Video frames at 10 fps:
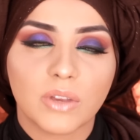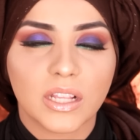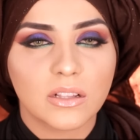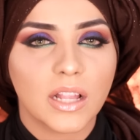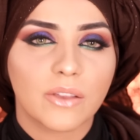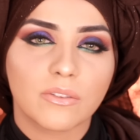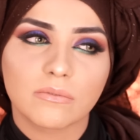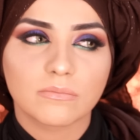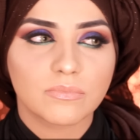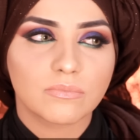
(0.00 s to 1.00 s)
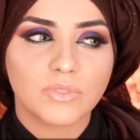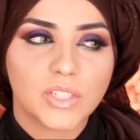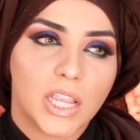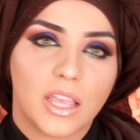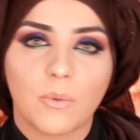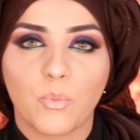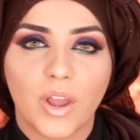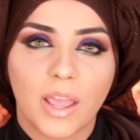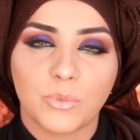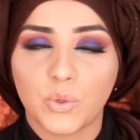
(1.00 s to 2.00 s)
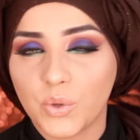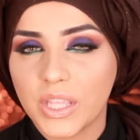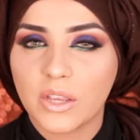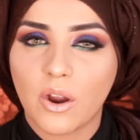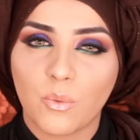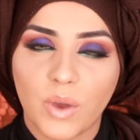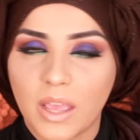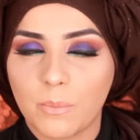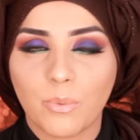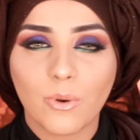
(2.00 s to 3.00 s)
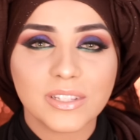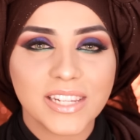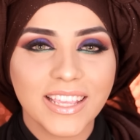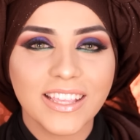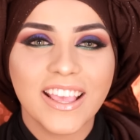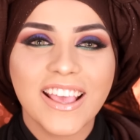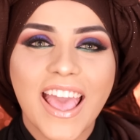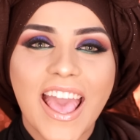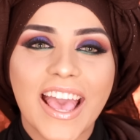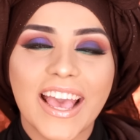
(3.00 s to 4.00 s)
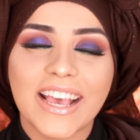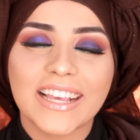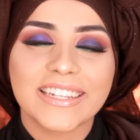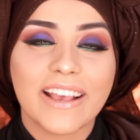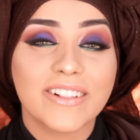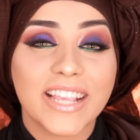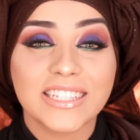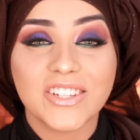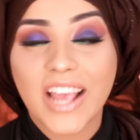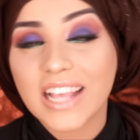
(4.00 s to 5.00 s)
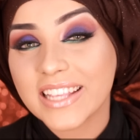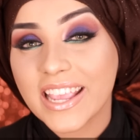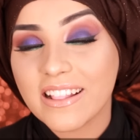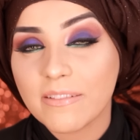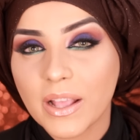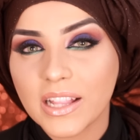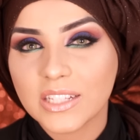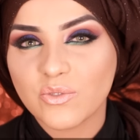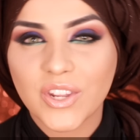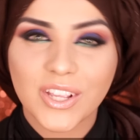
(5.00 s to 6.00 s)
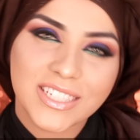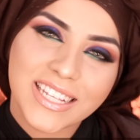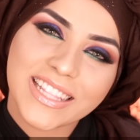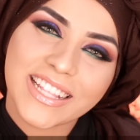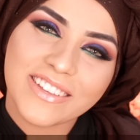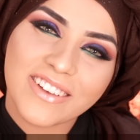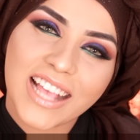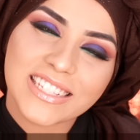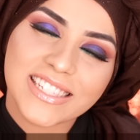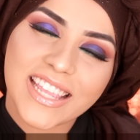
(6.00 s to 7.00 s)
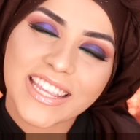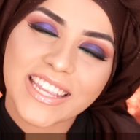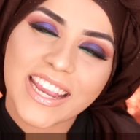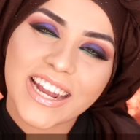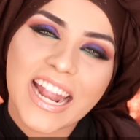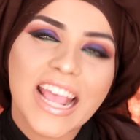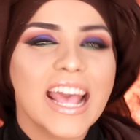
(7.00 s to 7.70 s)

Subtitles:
You can like check out what I'm doing or what I'm posting. and I'll catch you guys again in my next video. Till then, you guys take care.